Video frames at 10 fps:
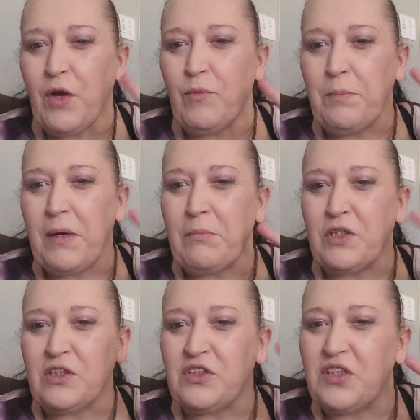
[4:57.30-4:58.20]
remember
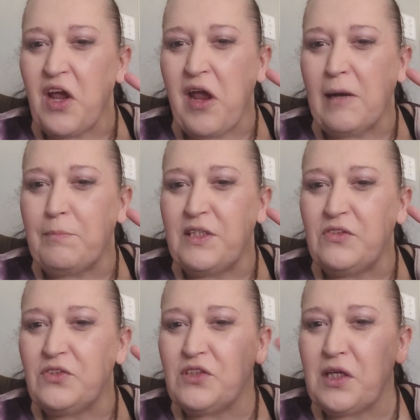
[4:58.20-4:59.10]
to stay
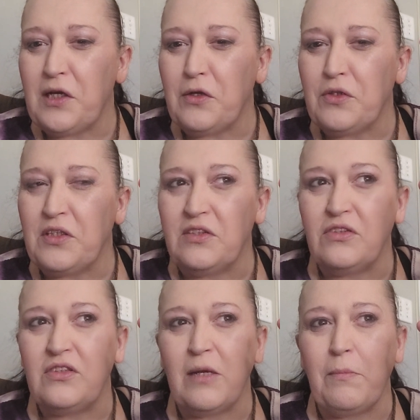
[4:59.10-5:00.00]
happy, stay healthy,
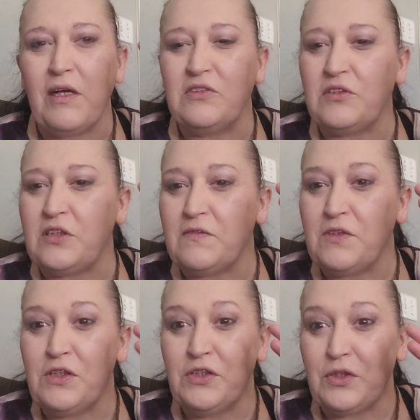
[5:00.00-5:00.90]
stay positive,
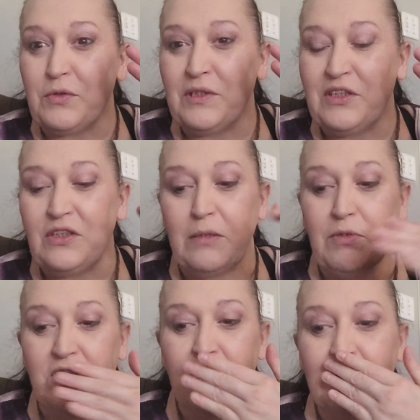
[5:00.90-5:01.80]
and as always, stay
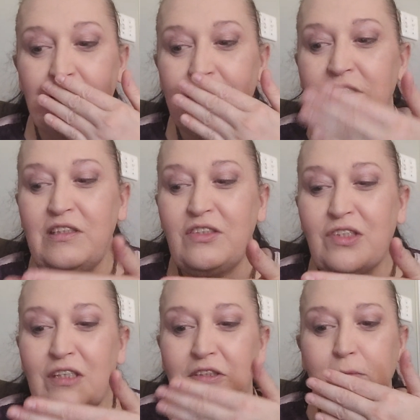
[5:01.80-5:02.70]
blessed. I'm going to eat
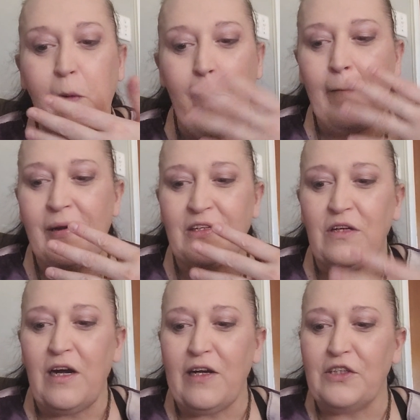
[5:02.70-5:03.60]
this. Oh my
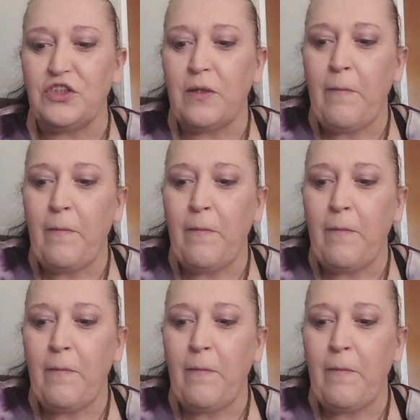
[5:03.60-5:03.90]
gosh.